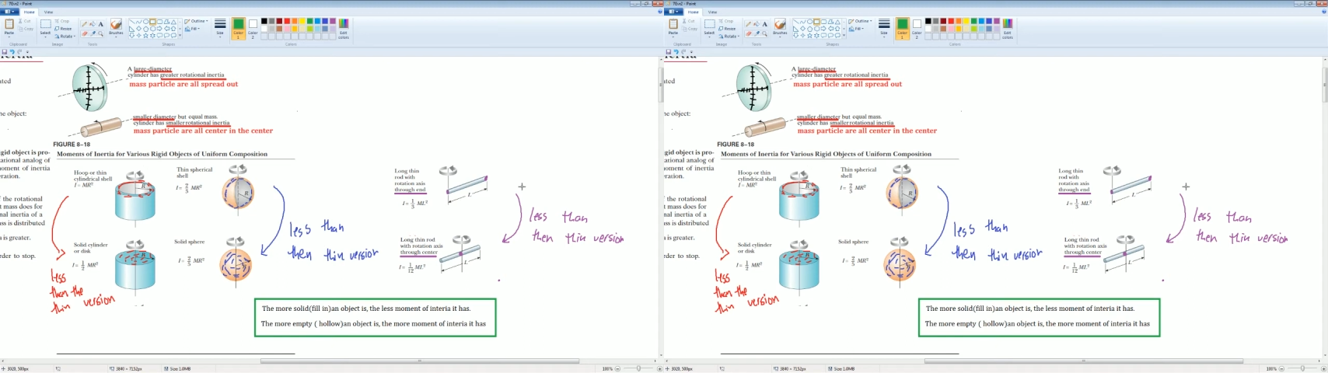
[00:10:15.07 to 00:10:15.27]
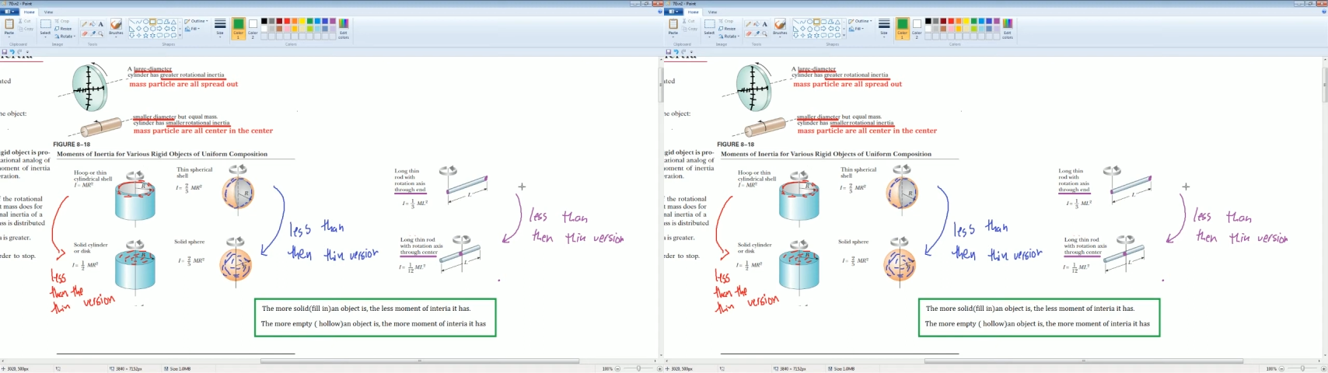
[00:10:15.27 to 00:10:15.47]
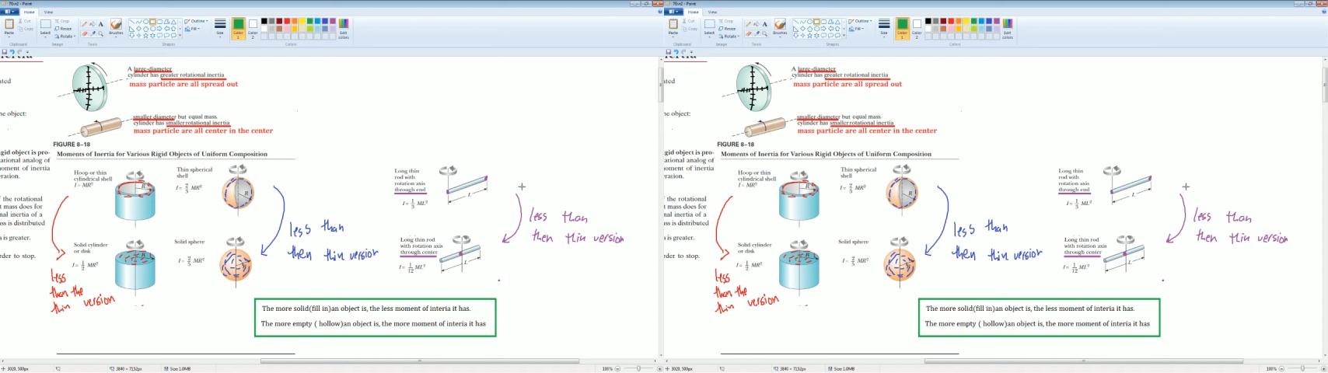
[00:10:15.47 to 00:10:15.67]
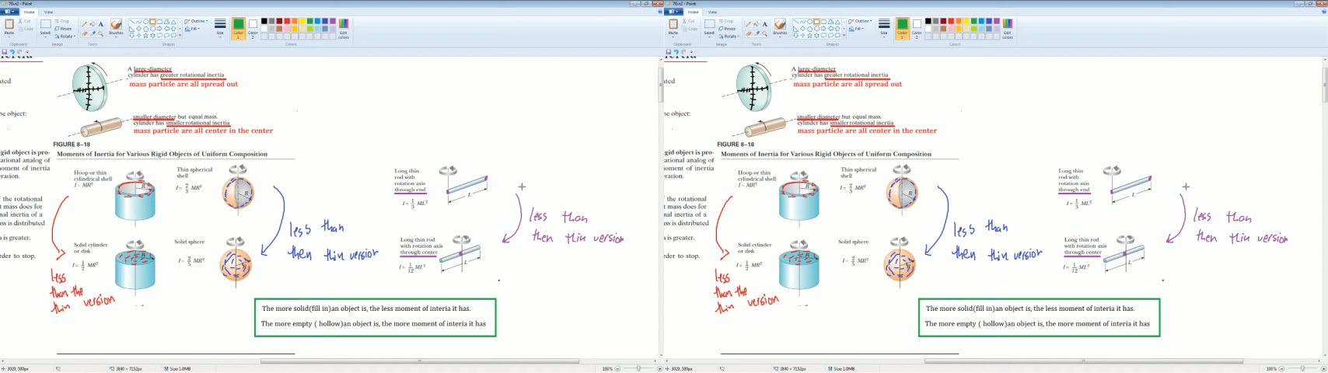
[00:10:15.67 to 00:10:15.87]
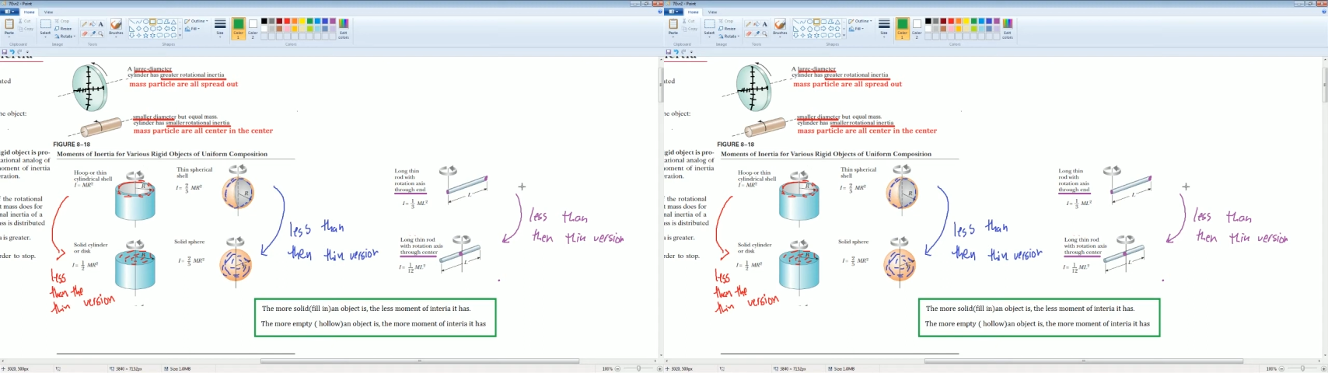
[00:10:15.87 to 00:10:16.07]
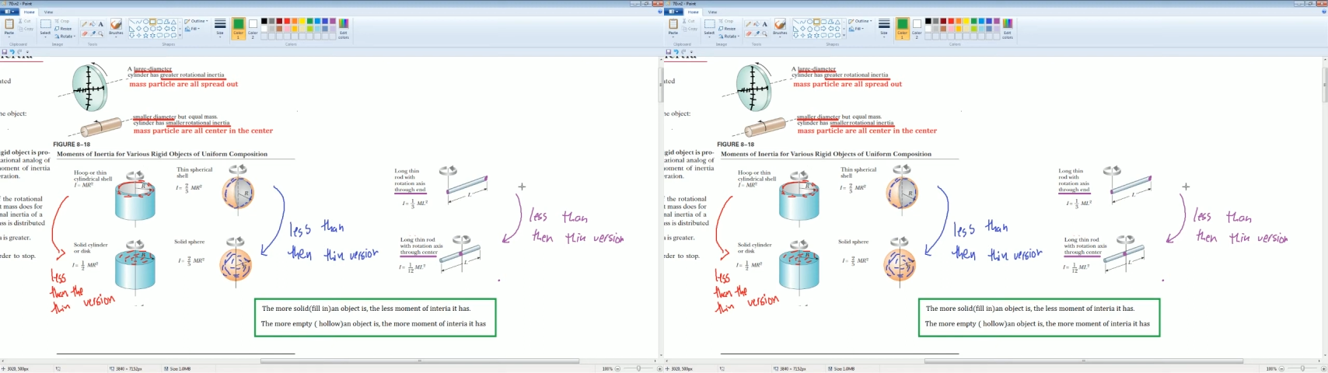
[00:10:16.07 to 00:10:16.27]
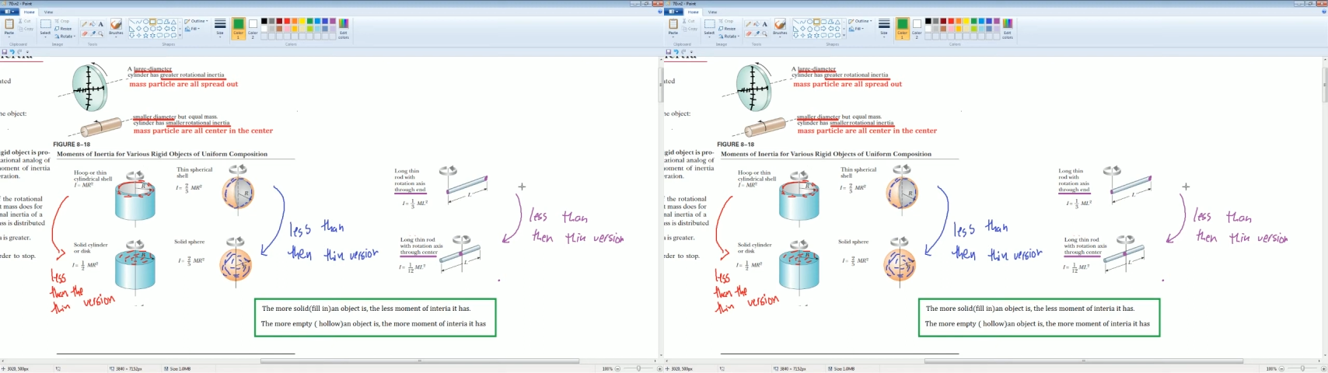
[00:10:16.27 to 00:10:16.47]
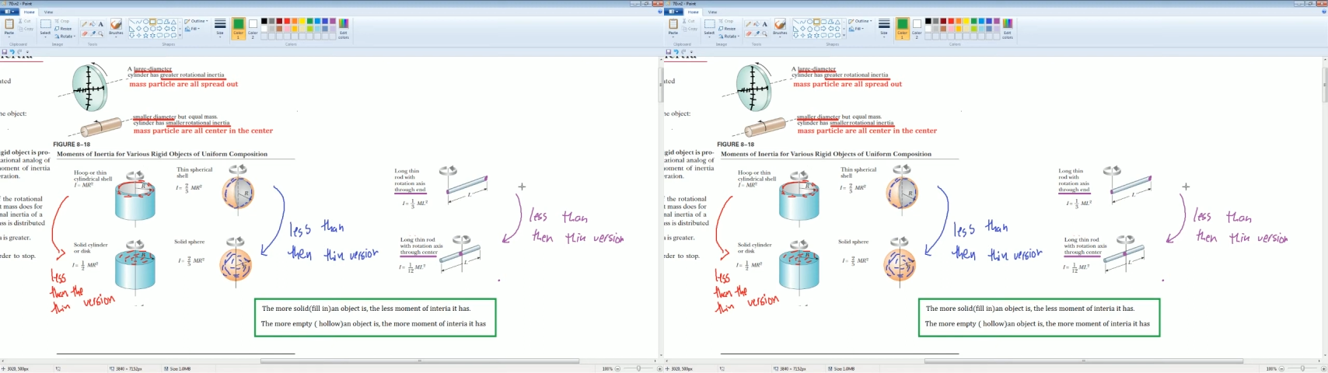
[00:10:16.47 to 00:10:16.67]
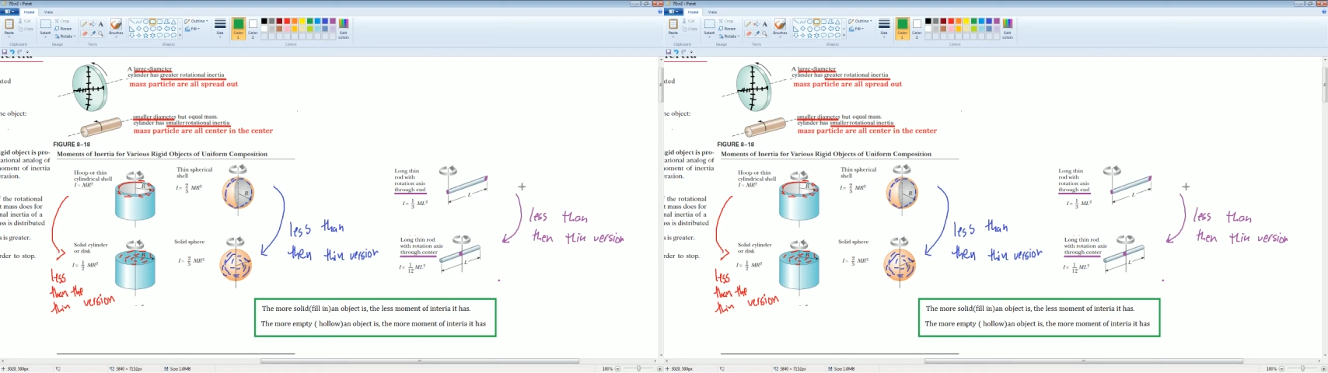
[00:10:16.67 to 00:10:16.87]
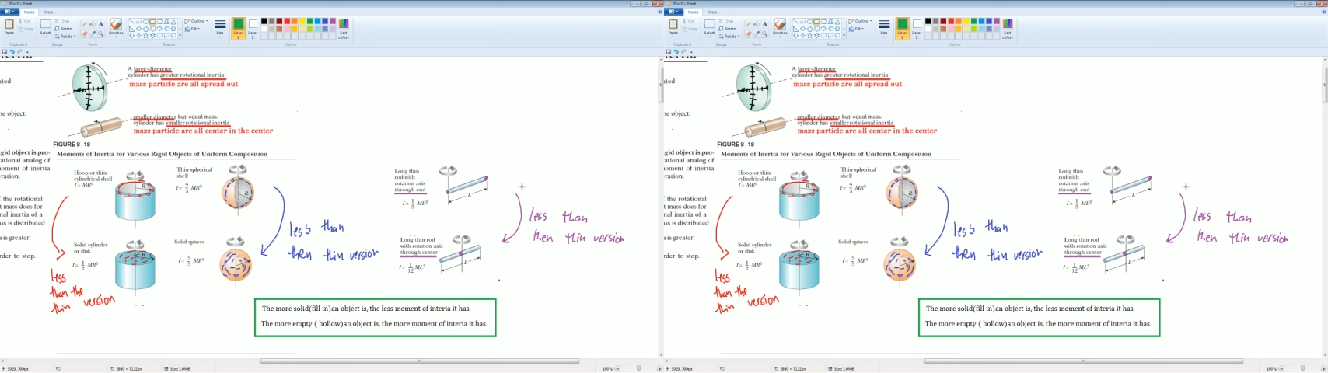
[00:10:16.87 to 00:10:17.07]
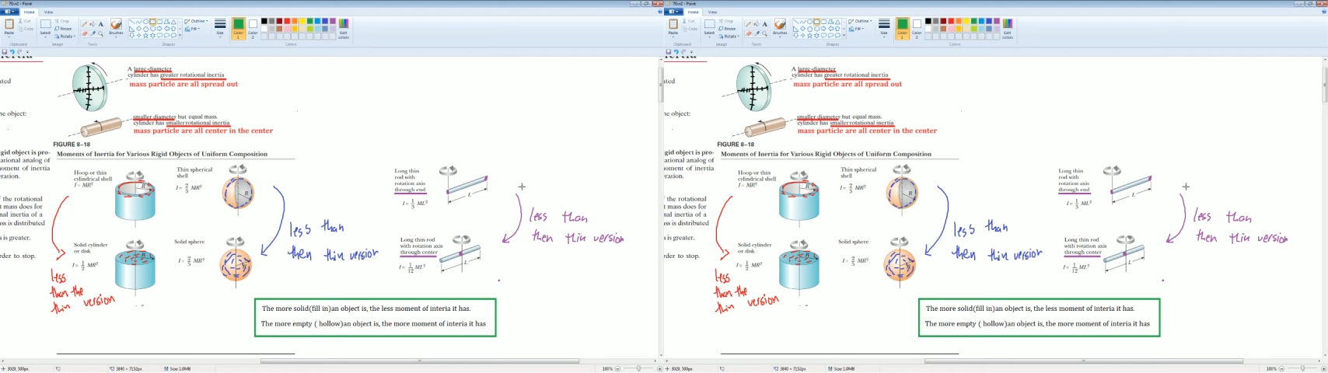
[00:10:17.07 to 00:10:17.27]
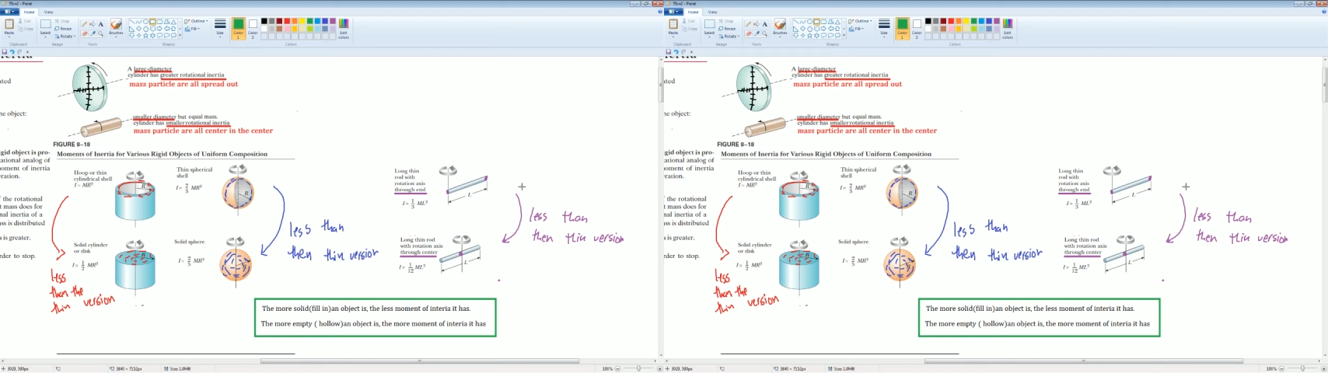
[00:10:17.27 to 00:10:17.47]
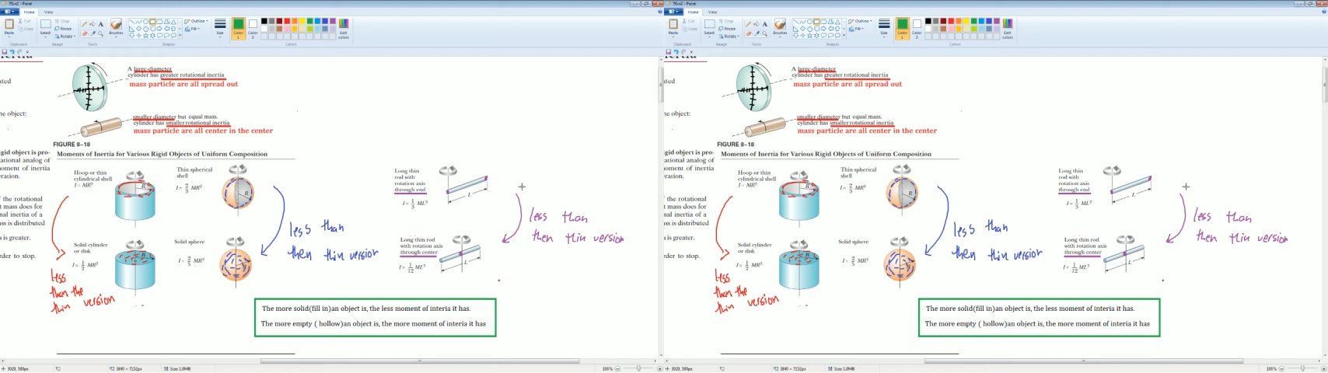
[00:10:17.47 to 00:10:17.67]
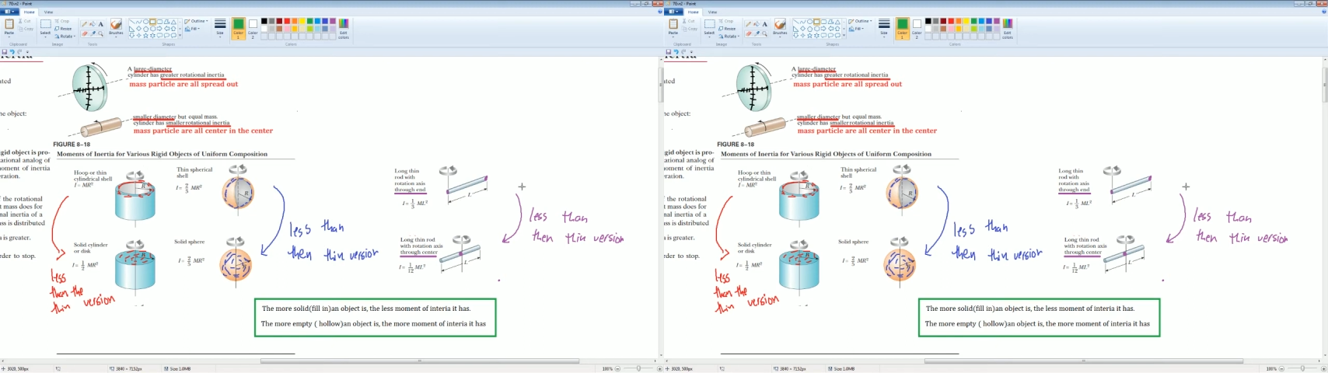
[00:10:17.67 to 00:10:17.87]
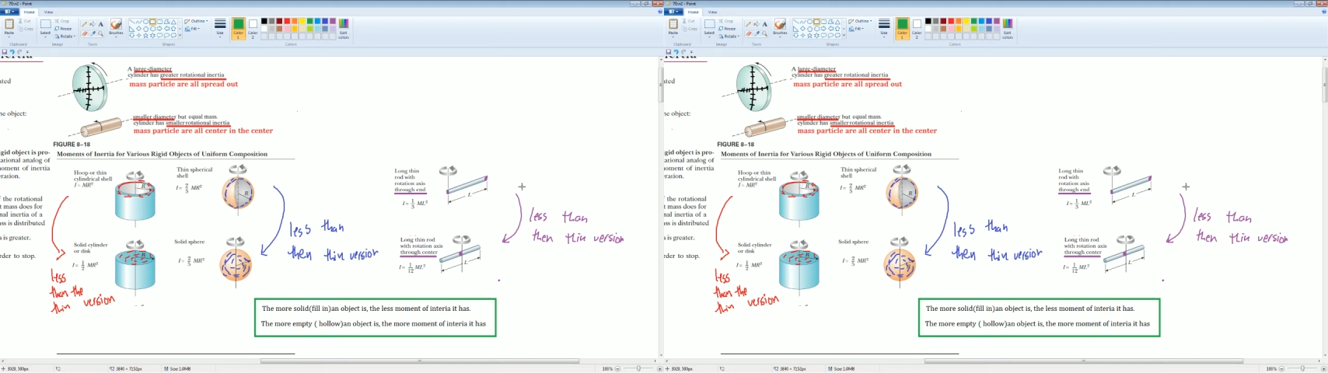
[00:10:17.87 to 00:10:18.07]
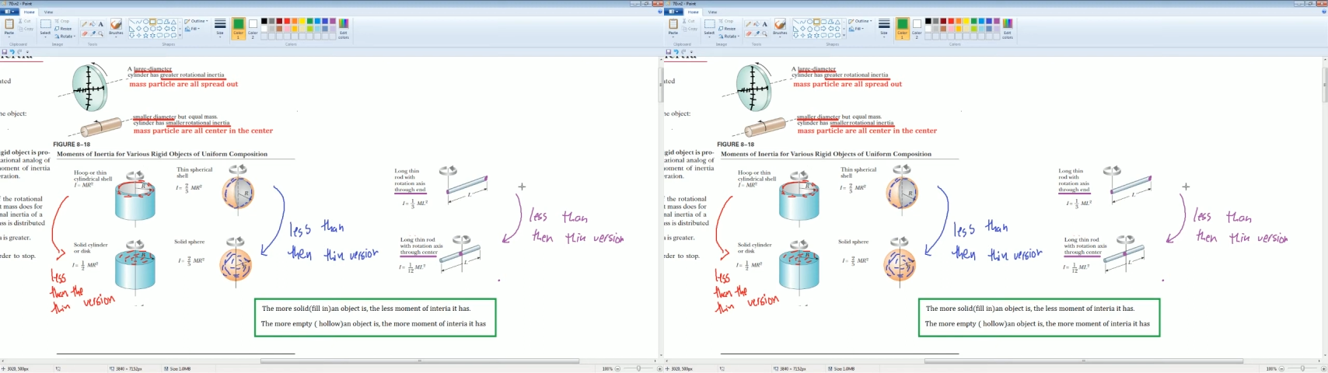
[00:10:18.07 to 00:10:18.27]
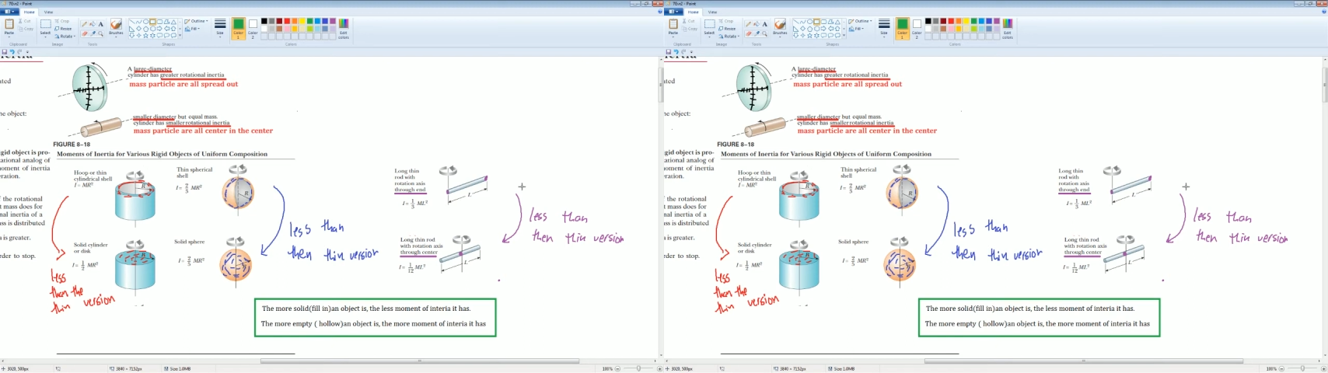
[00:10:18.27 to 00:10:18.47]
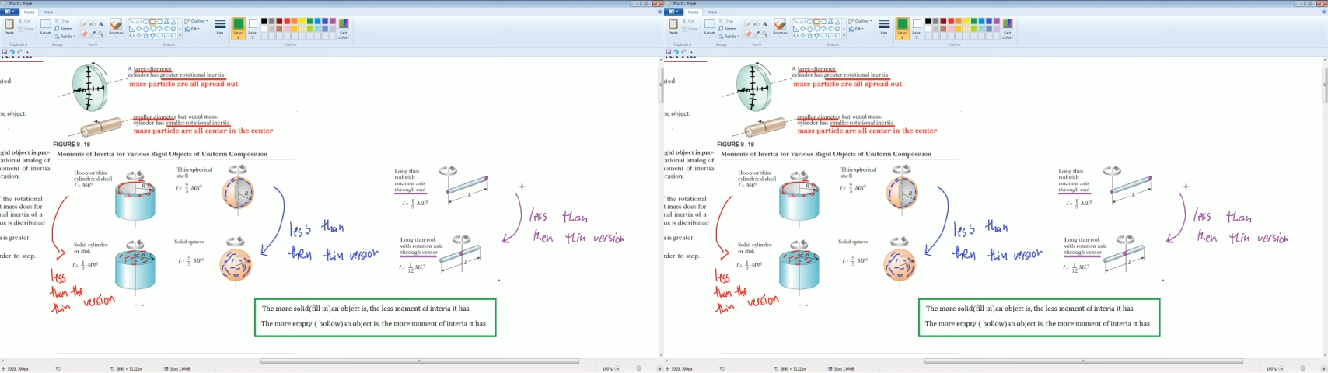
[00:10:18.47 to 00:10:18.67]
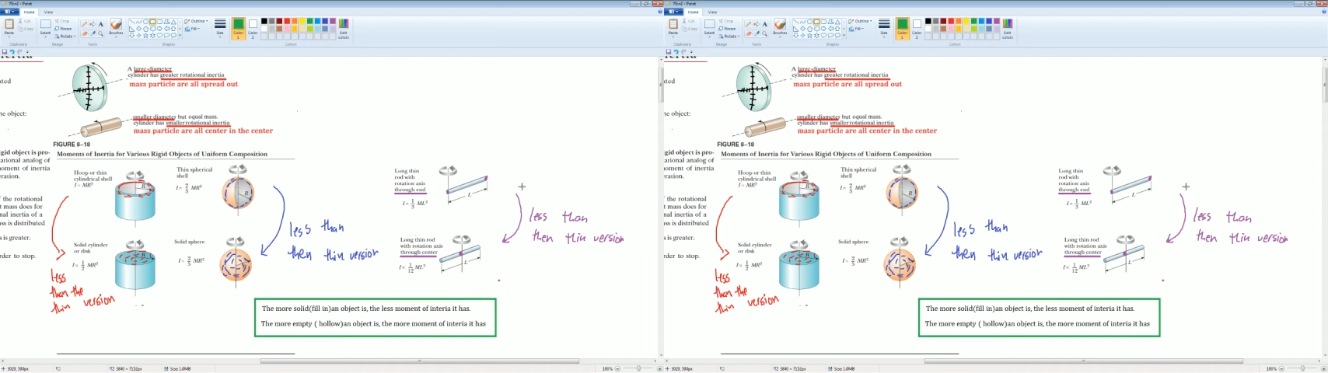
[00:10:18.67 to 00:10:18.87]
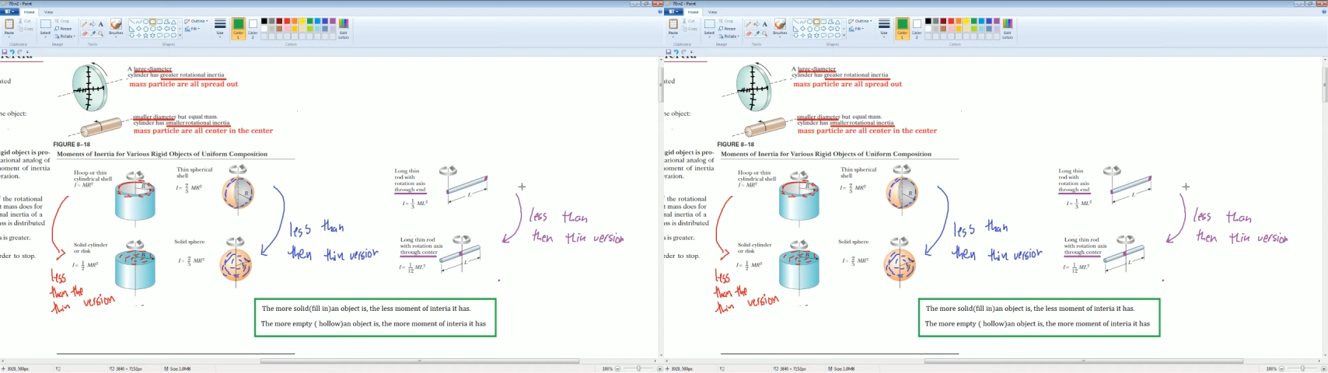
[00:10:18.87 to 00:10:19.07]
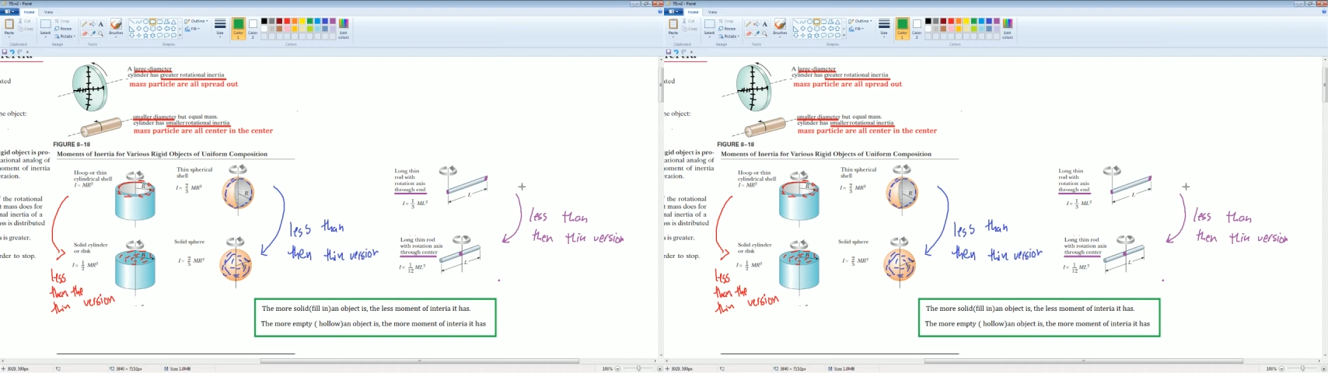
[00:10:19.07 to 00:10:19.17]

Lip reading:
[unreadable: no face in view]